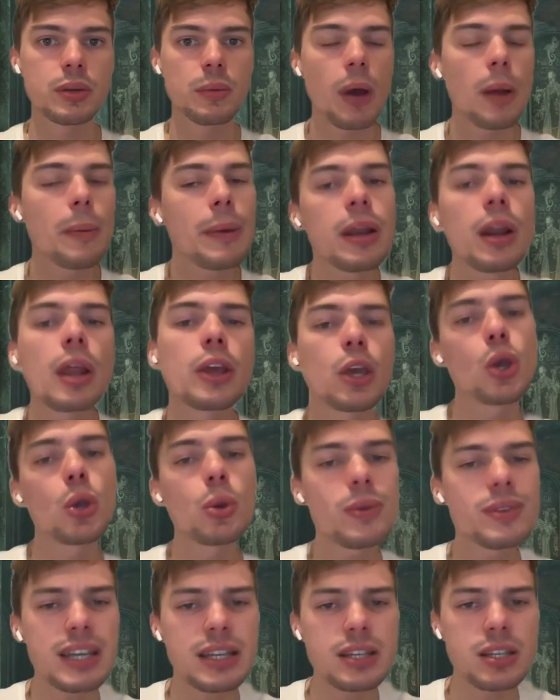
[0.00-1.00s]
I mean, like who
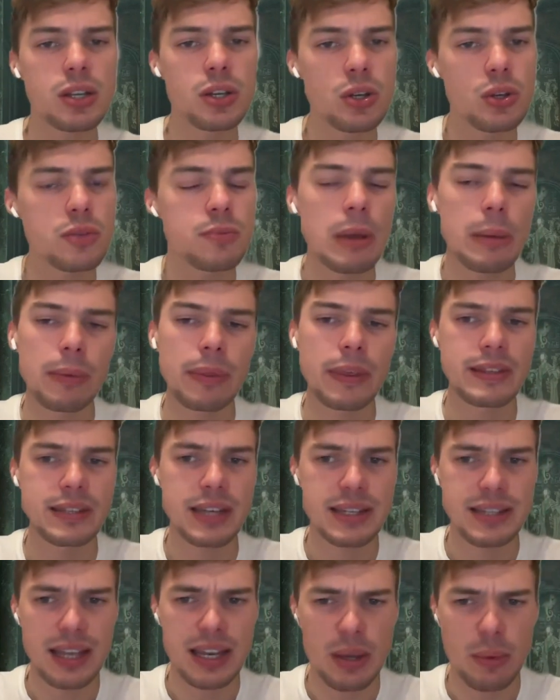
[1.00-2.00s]
is getting a newspaper these
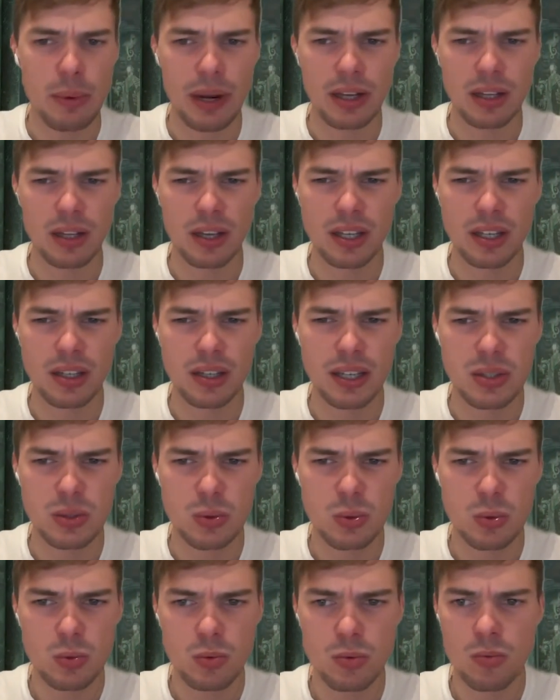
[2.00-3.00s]
days anyway? Like it's
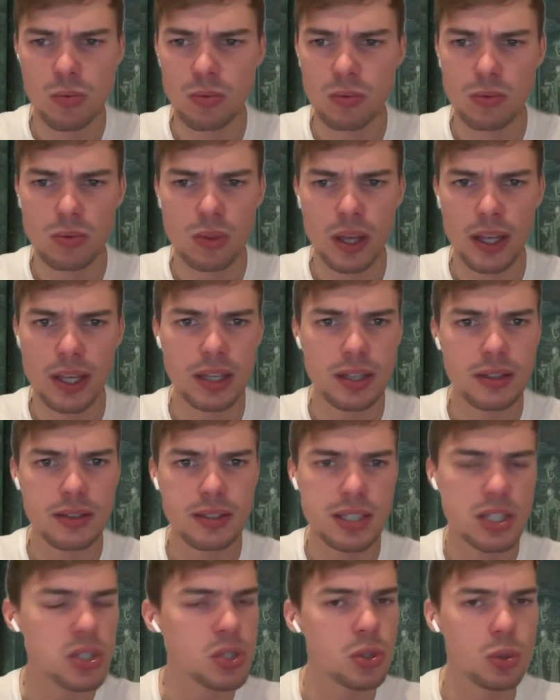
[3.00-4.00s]
all like
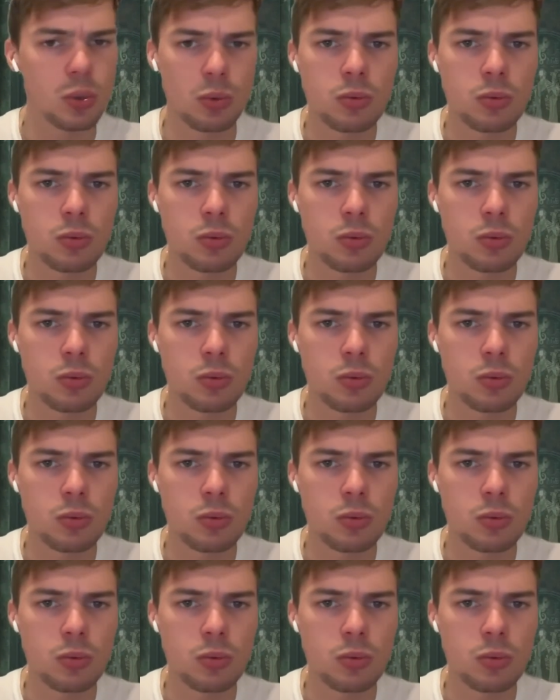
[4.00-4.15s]
digital.